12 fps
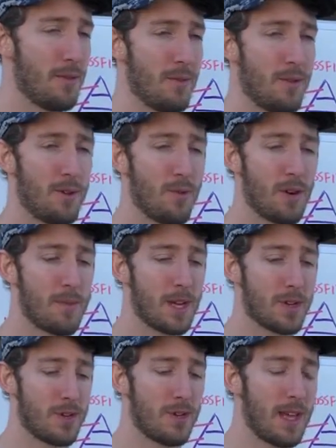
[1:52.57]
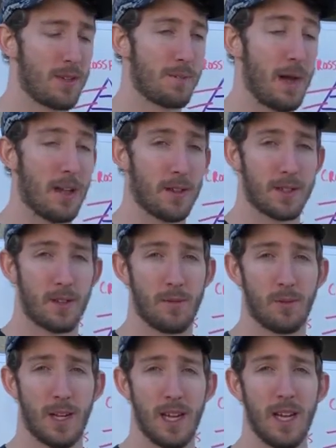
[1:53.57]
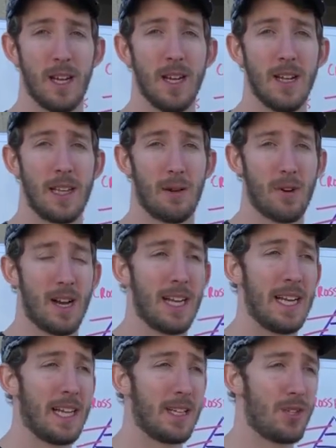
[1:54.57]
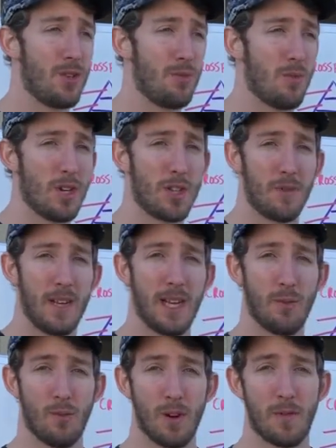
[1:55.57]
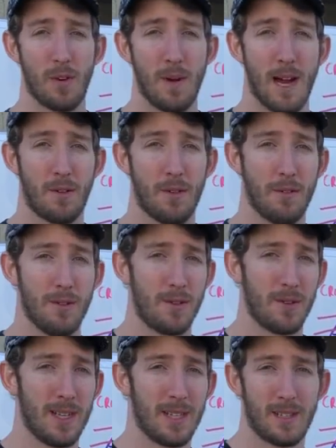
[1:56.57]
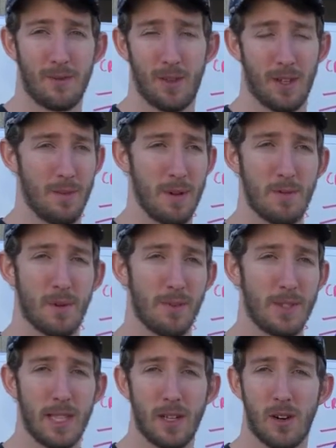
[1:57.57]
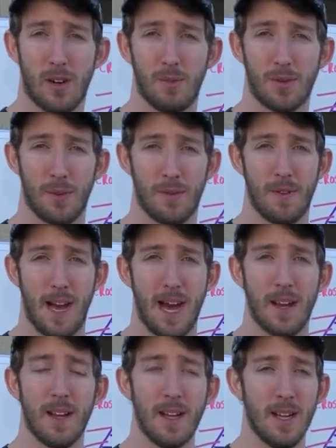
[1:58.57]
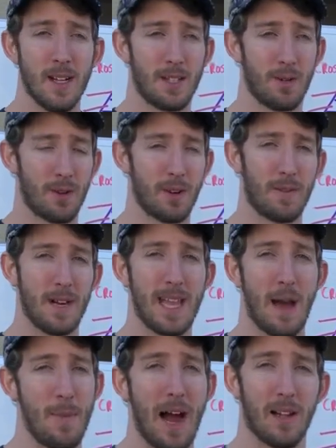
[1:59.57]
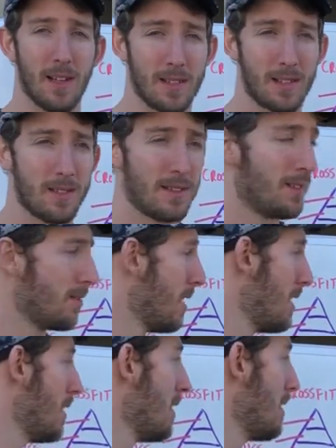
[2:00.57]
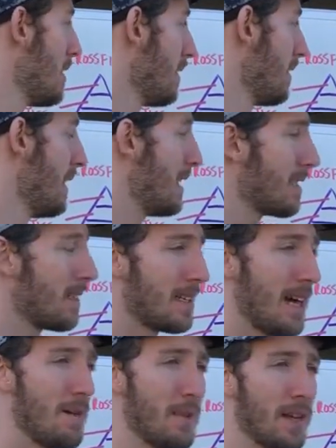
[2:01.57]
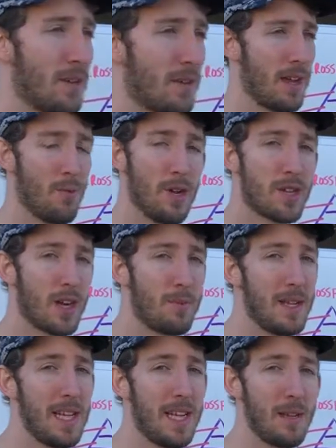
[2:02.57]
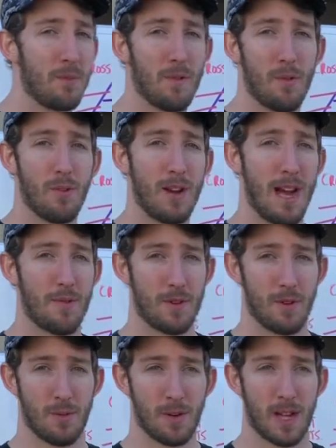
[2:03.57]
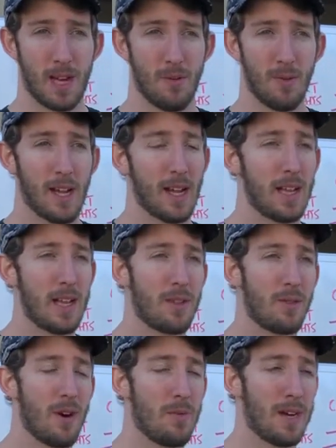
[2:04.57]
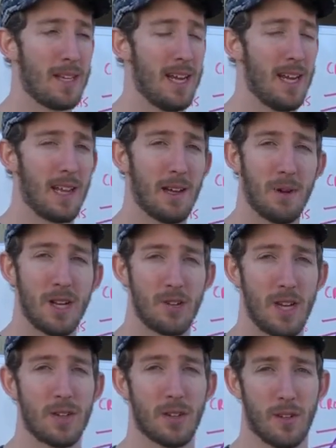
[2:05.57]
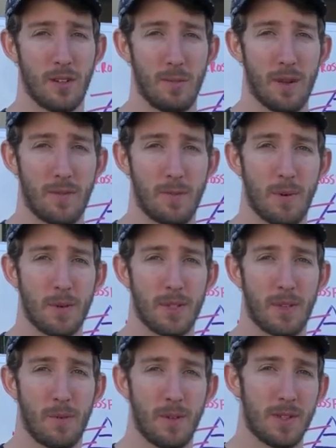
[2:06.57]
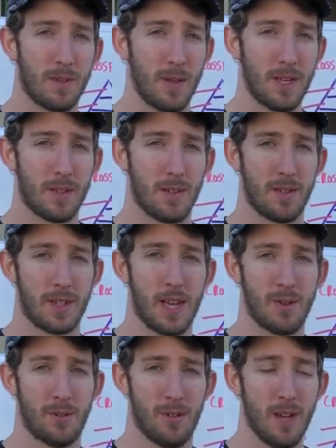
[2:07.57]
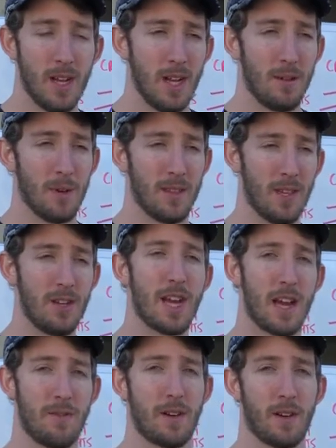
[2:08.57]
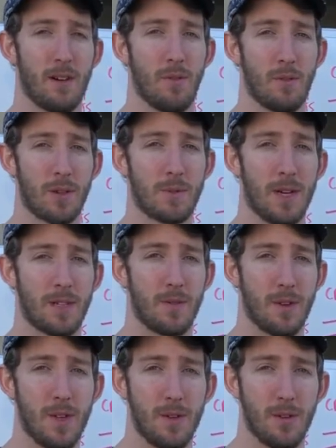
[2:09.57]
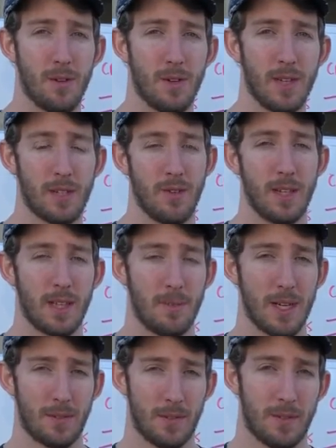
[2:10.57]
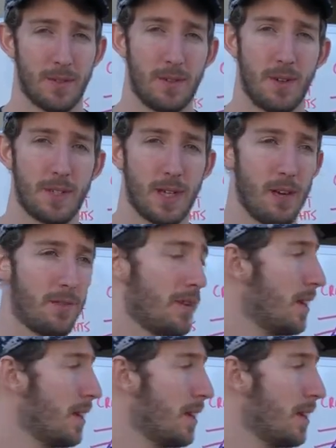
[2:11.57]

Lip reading: We want to make sure that there's balance on our plate, that we're not eating too much of any one of our macronutrients, whether it be protein, carbs, or fat. So we're going to find that balance, right? Then it's the timing. when should I be eating before and after a workout? When can I eat throughout my day? And that might change a little bit from person to person based on your schedule. But then you got to figure out what works best for you so you get the best results for yourself.